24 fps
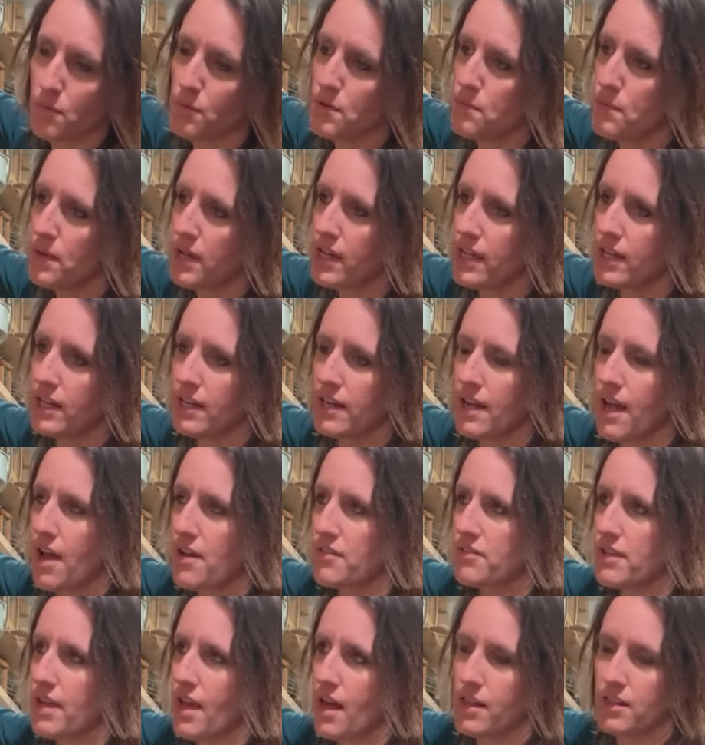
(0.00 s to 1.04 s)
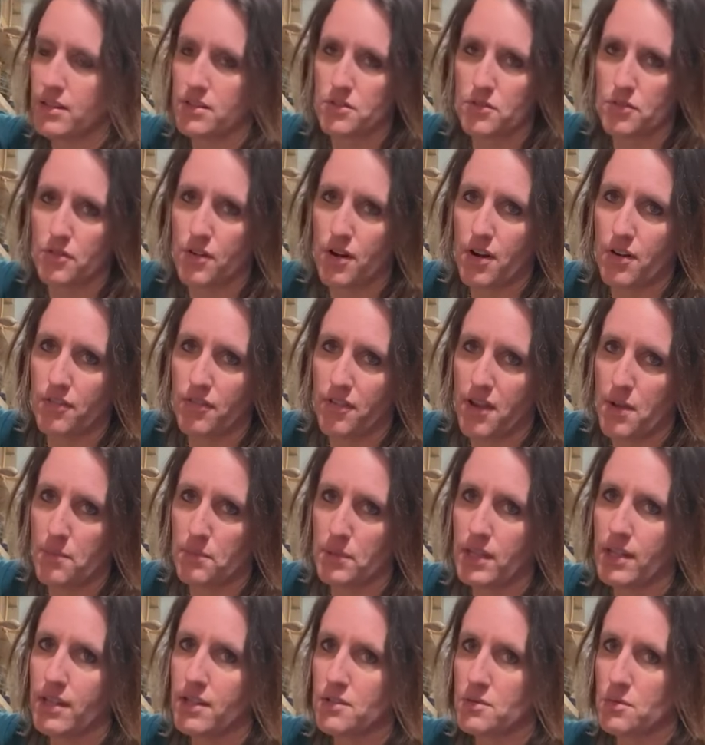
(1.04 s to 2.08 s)
We make it in half gallons for our
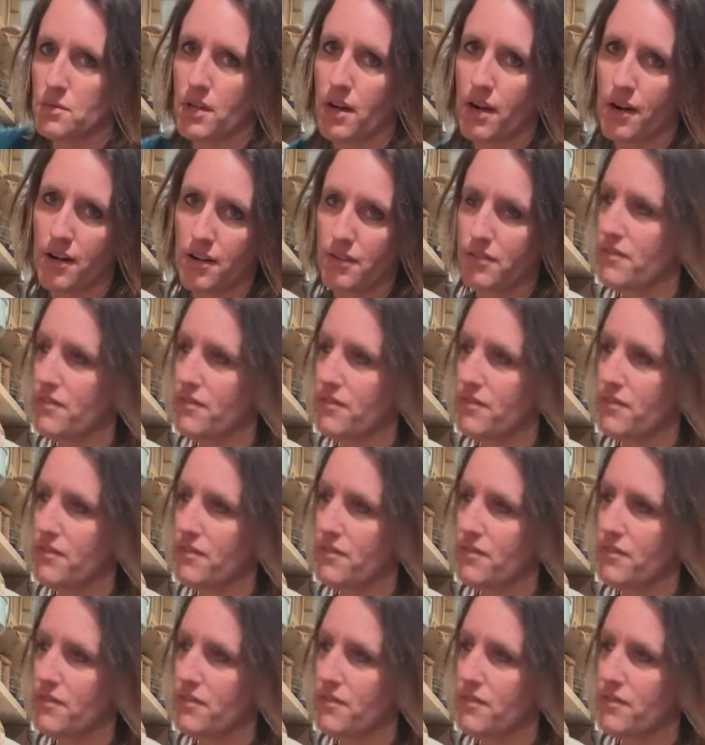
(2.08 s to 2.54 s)
family because we are a